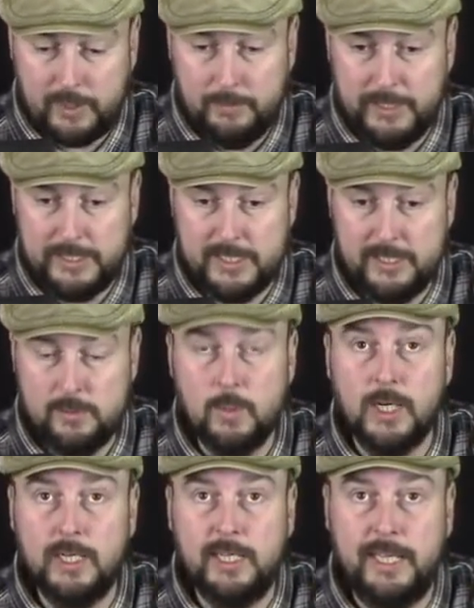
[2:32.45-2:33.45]
but it does
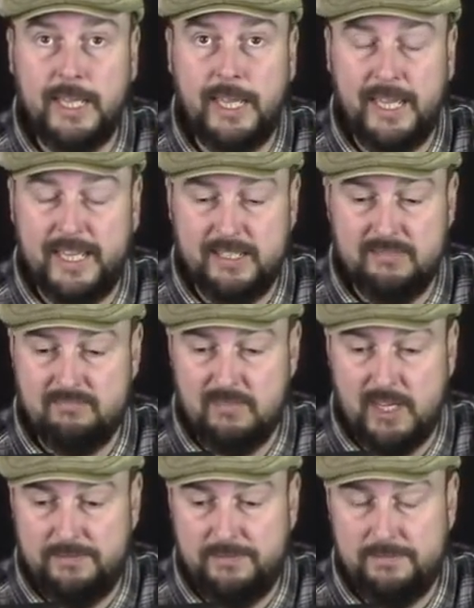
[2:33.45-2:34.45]
work. And
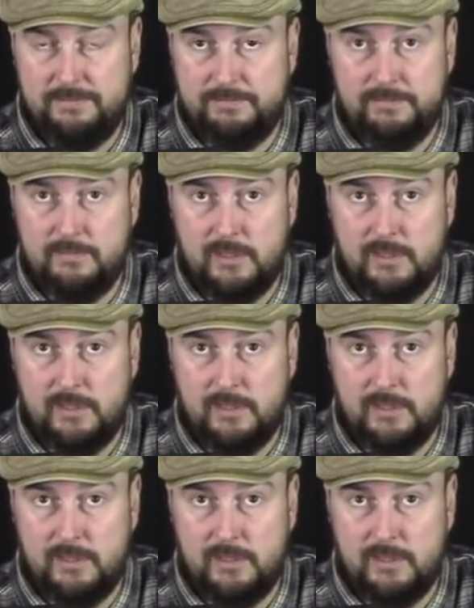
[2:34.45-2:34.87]
if